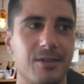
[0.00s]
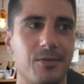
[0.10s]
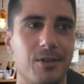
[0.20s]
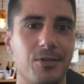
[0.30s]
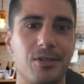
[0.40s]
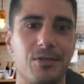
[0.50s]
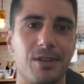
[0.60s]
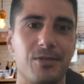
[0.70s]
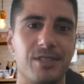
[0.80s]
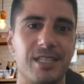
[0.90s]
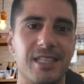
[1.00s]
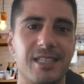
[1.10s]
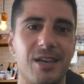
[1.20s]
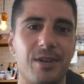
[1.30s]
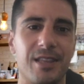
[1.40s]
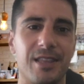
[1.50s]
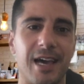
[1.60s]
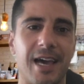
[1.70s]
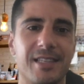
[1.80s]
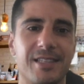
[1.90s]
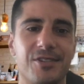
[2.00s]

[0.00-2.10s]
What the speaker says: when you see someone in the eyes,